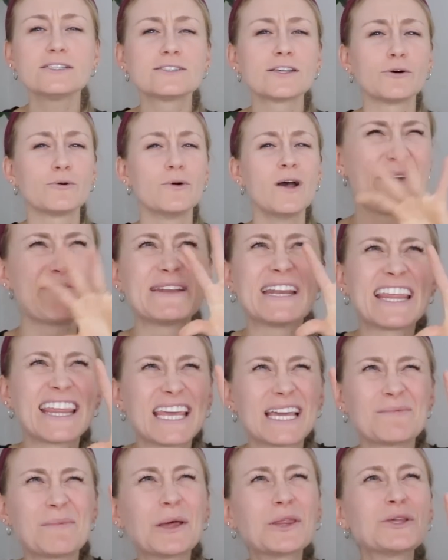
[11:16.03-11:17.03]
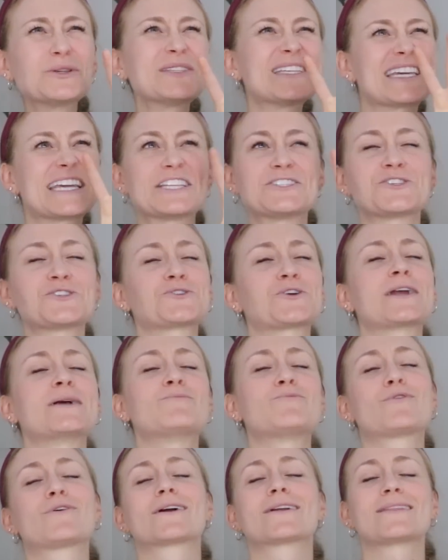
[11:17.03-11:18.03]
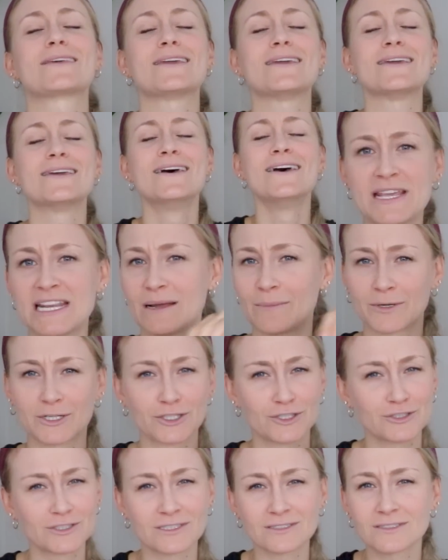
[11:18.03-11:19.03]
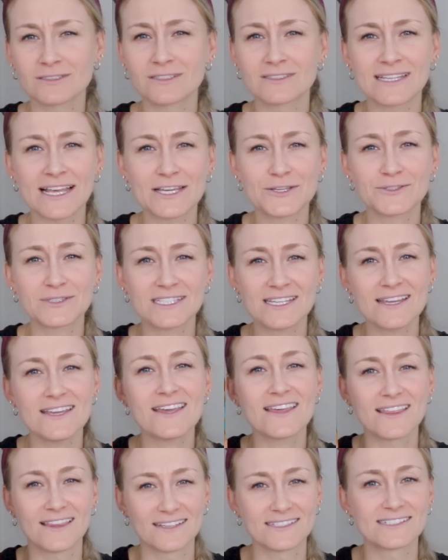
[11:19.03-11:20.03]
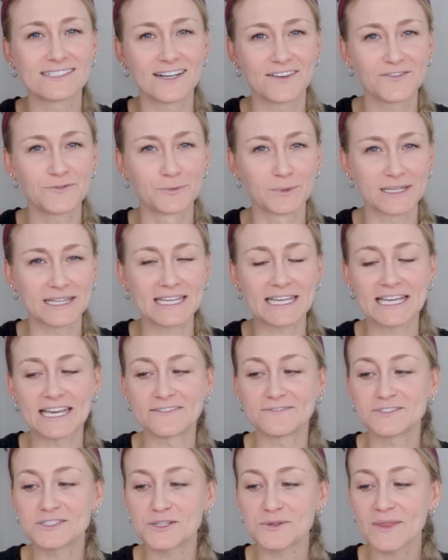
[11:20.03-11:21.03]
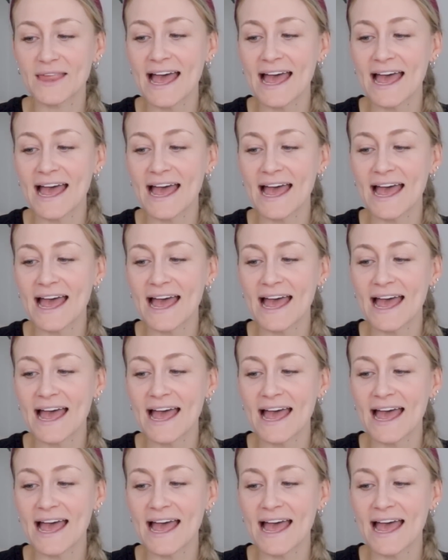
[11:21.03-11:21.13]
So, I mean, think about those like Instagram worthy peanut butter drizzles that you see. This stuff really gives you